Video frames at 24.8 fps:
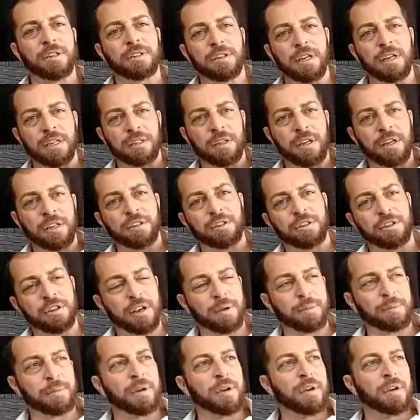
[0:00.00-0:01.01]
as
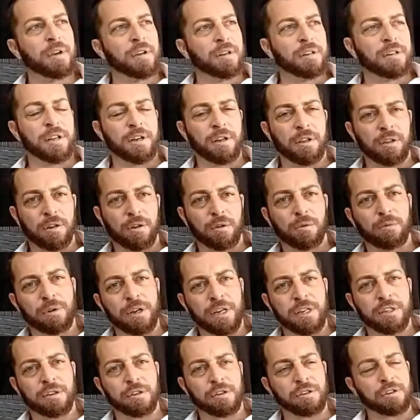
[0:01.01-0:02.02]
Jim did a little
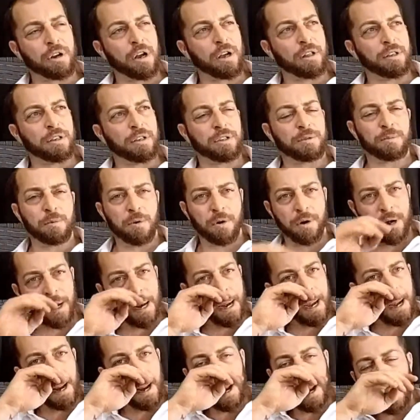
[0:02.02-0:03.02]
research on this
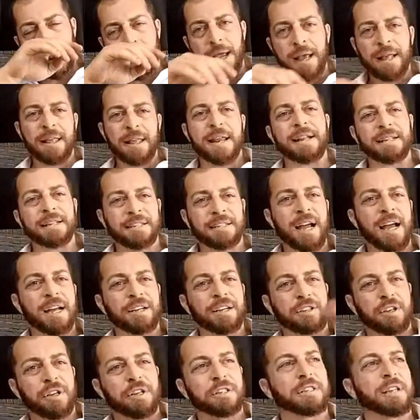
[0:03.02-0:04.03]
morning. And then it's not
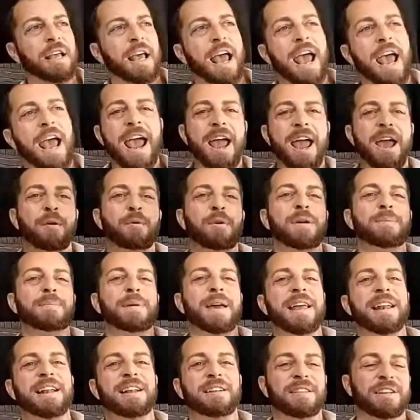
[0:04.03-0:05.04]
just, hey, we
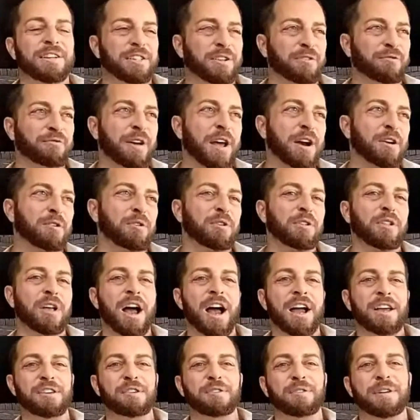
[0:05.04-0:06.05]
made it, there's a federal
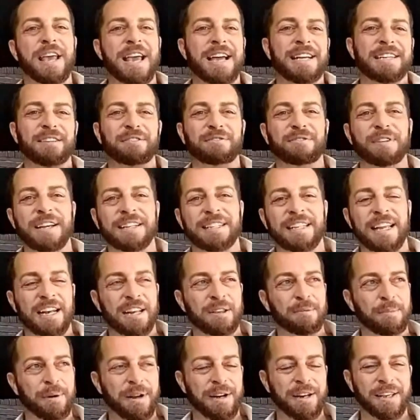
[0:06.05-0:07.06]
law, you can't evict
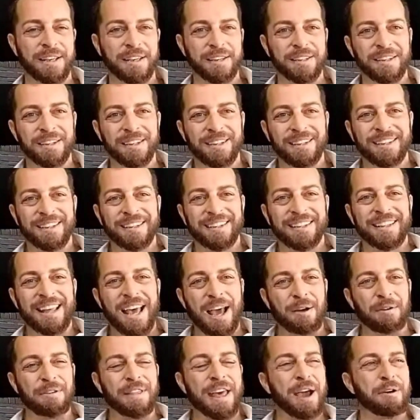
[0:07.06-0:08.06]
anybody.
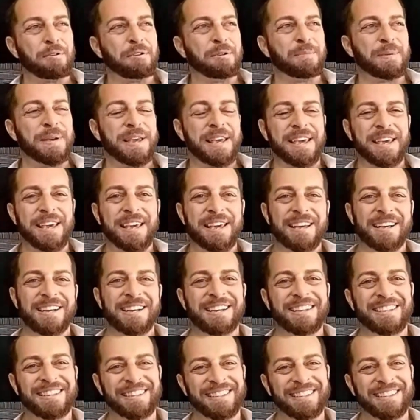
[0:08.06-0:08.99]
That would be